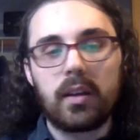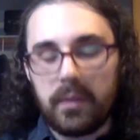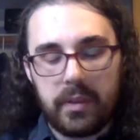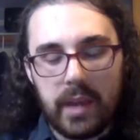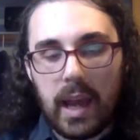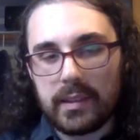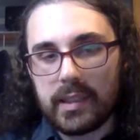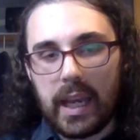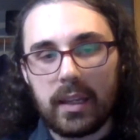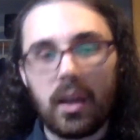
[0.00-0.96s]
that's
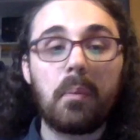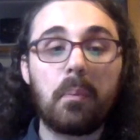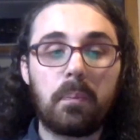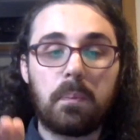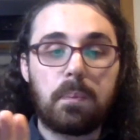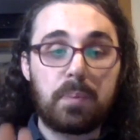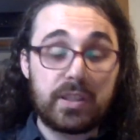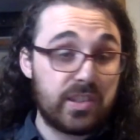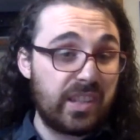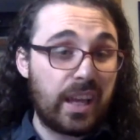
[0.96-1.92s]
it.
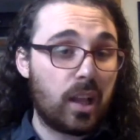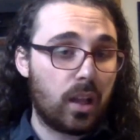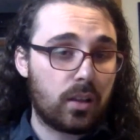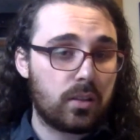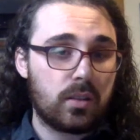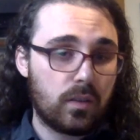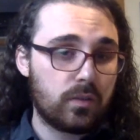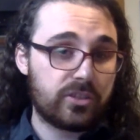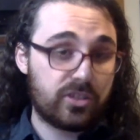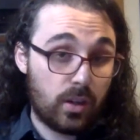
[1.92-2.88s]
But still,
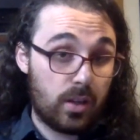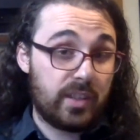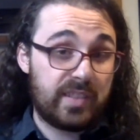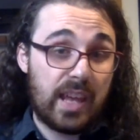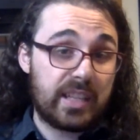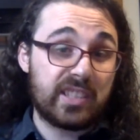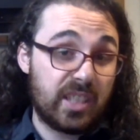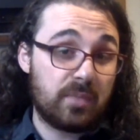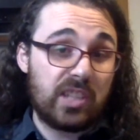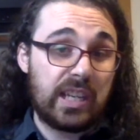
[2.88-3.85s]
sure, the setting
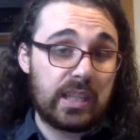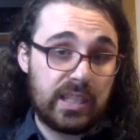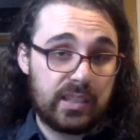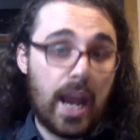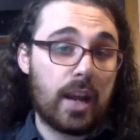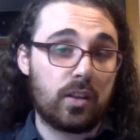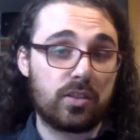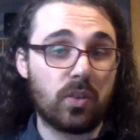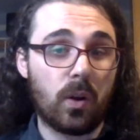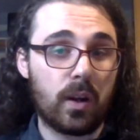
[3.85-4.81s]
seems like the entire
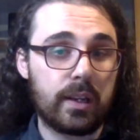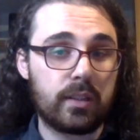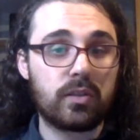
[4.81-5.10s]
story.